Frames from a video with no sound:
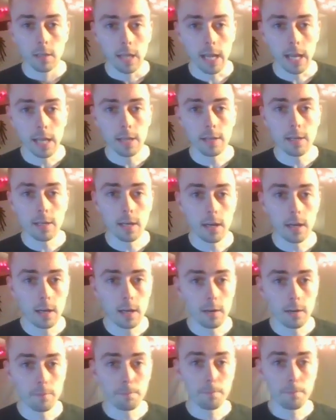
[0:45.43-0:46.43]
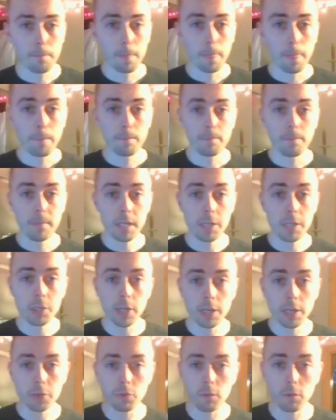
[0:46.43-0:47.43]
And these
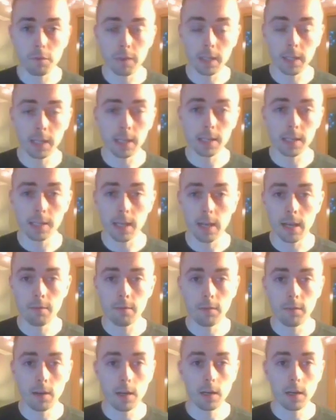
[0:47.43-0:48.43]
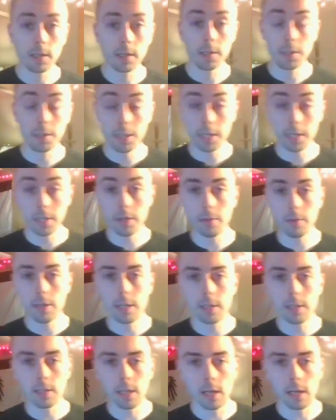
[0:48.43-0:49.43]
sexual feelings have continued
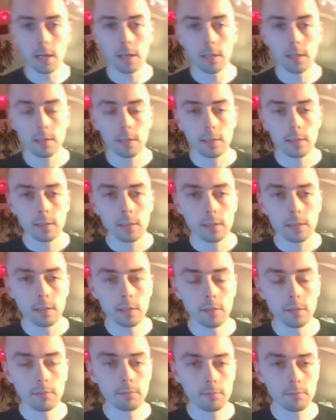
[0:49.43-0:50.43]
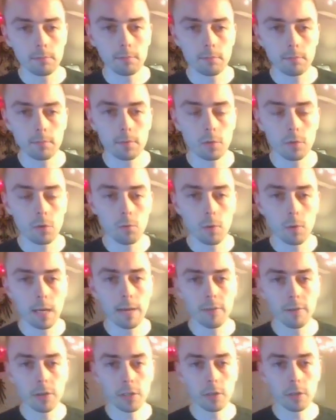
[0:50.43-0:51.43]
at, to
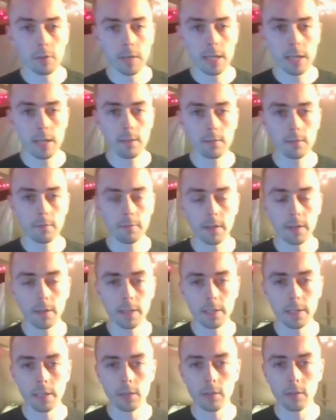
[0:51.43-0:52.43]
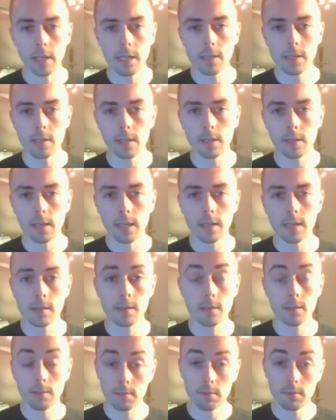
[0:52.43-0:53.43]
whatever degree, varying degrees it
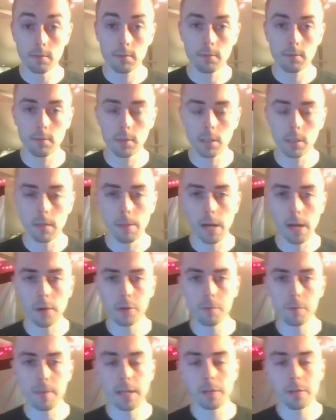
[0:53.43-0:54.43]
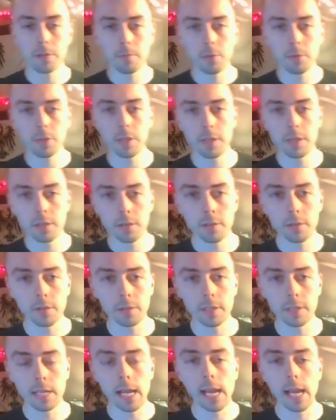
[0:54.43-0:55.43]
has, and somehow has managed to persist
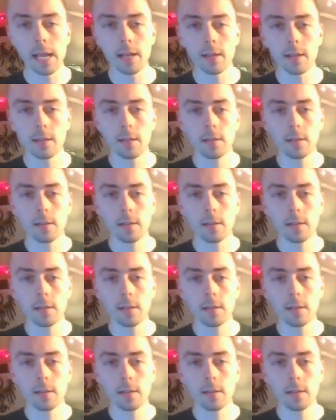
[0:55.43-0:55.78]
until today.